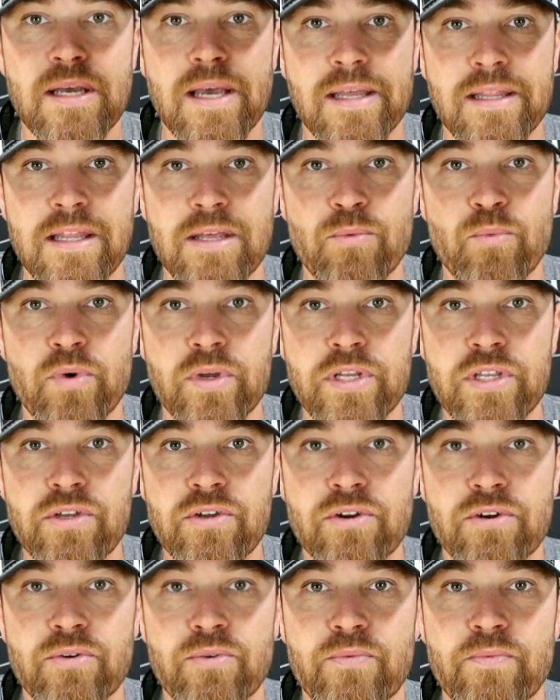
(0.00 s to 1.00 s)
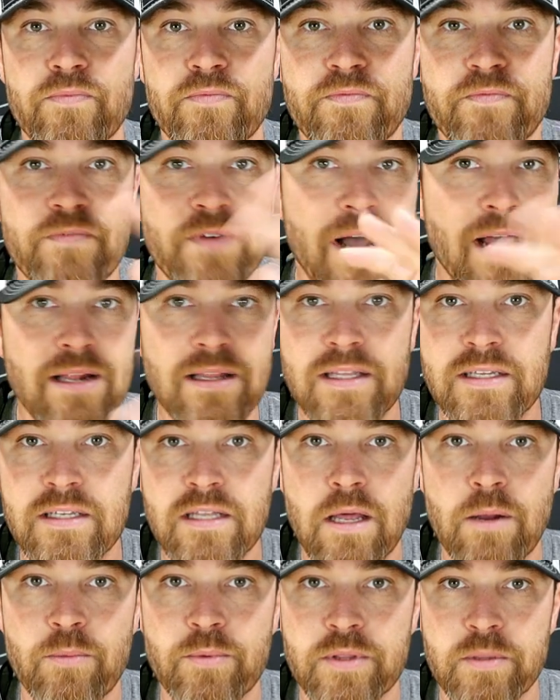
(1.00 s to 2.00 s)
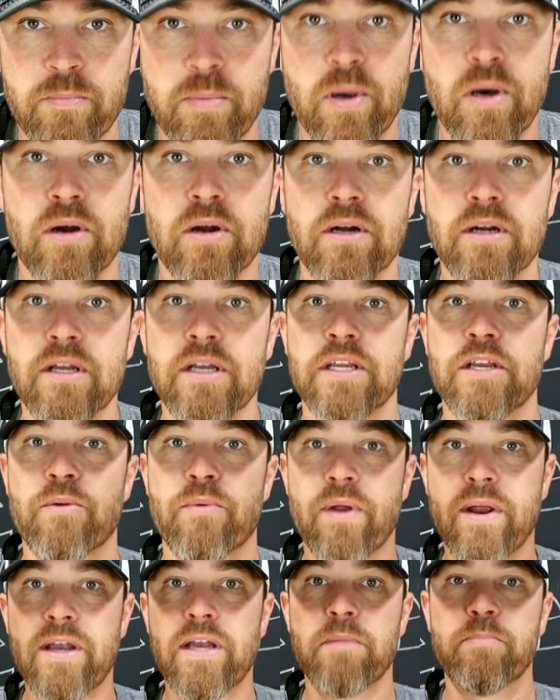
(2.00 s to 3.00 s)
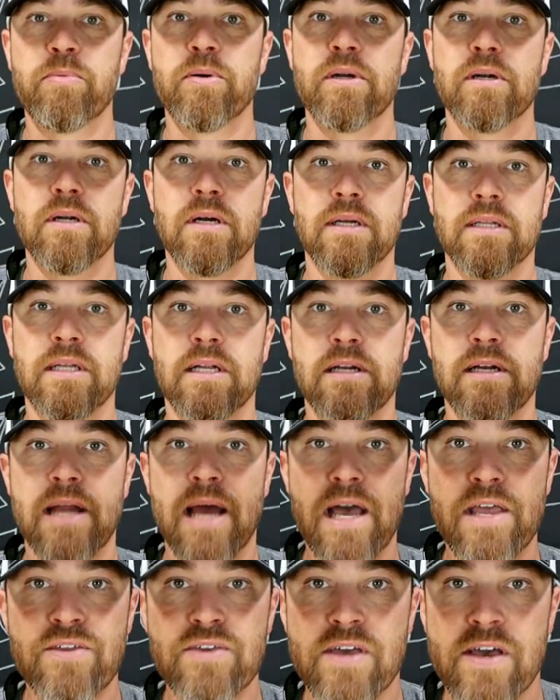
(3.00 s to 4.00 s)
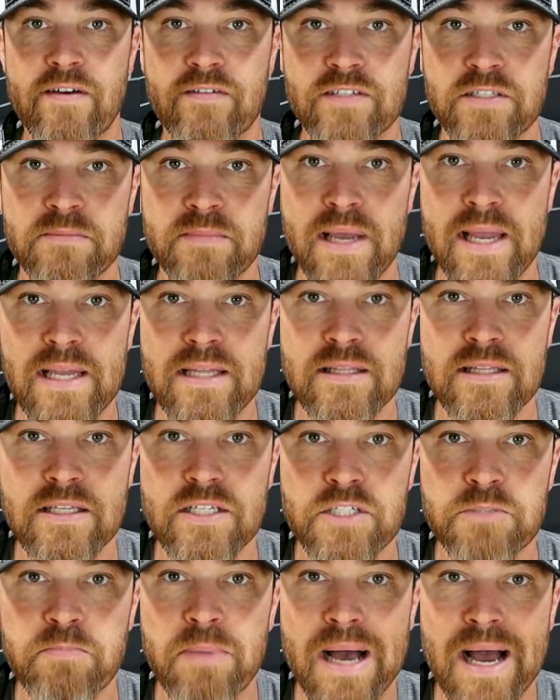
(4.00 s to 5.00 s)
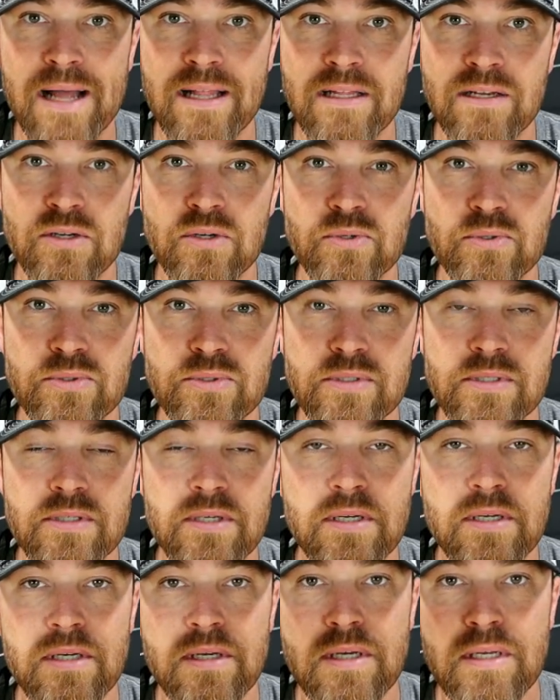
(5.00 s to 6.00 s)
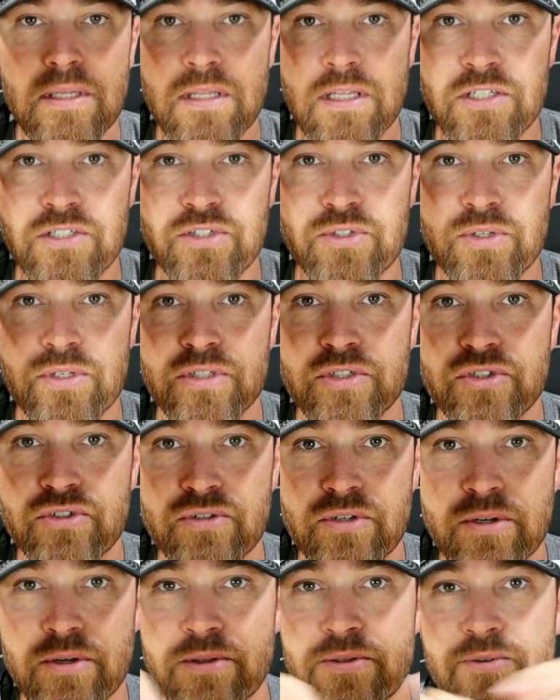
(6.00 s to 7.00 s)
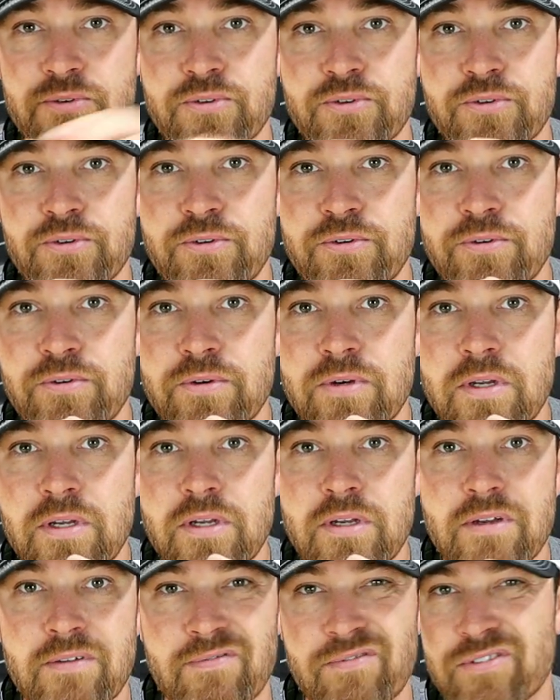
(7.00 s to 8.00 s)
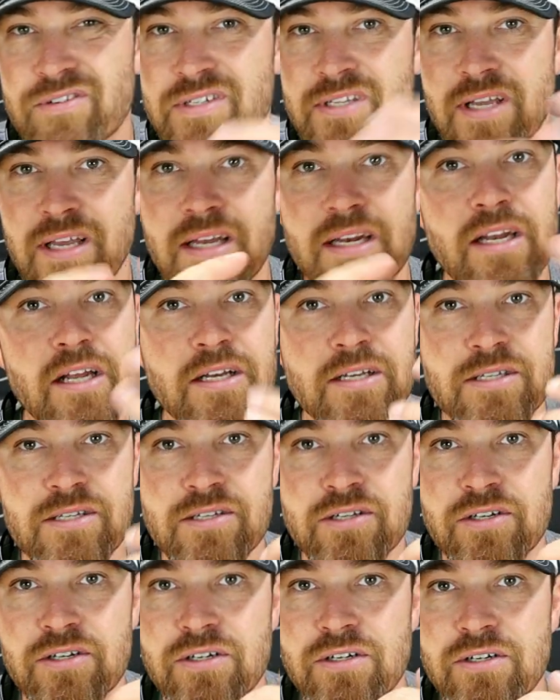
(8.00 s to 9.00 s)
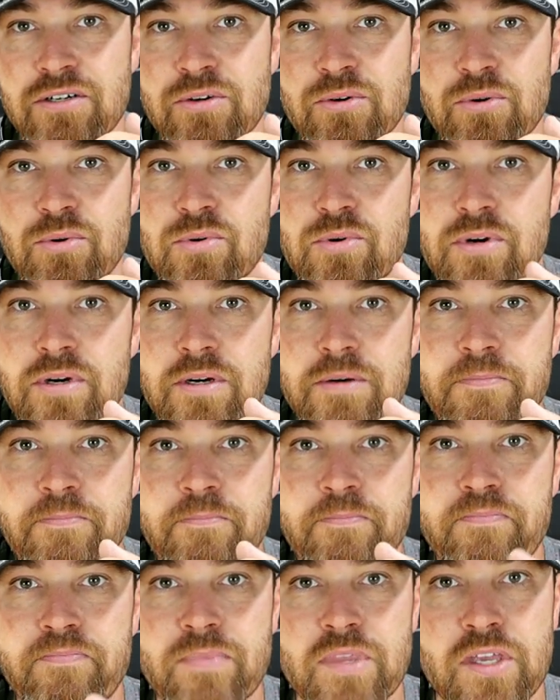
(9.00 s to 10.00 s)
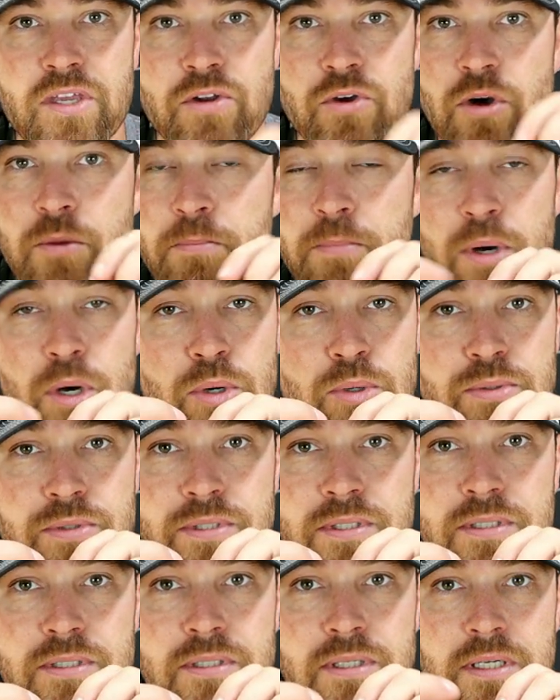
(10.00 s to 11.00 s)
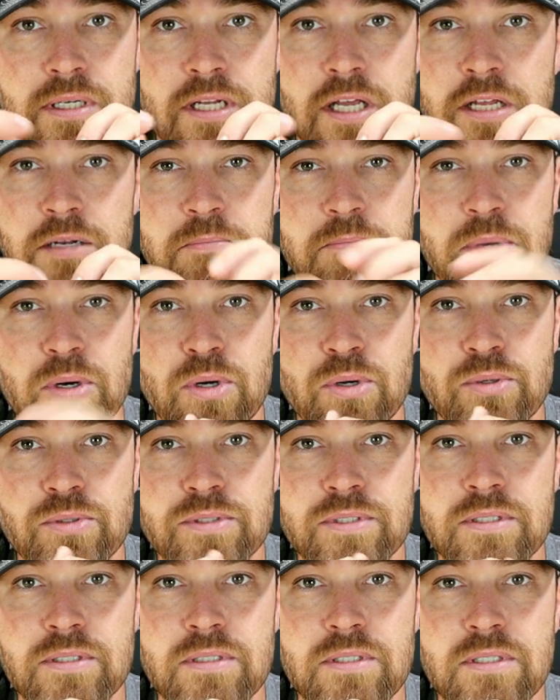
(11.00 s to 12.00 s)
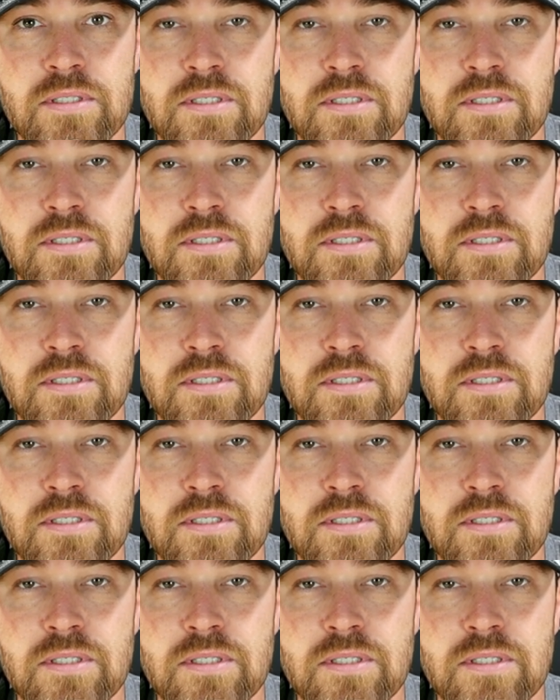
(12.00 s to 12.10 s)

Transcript: And then when you're finally done with the part and you're ready to put it on there, now you have some 1/8 inch pilot holes that you can drill through for, say, a nutsert or, you know, a bolt, a nut and bolt.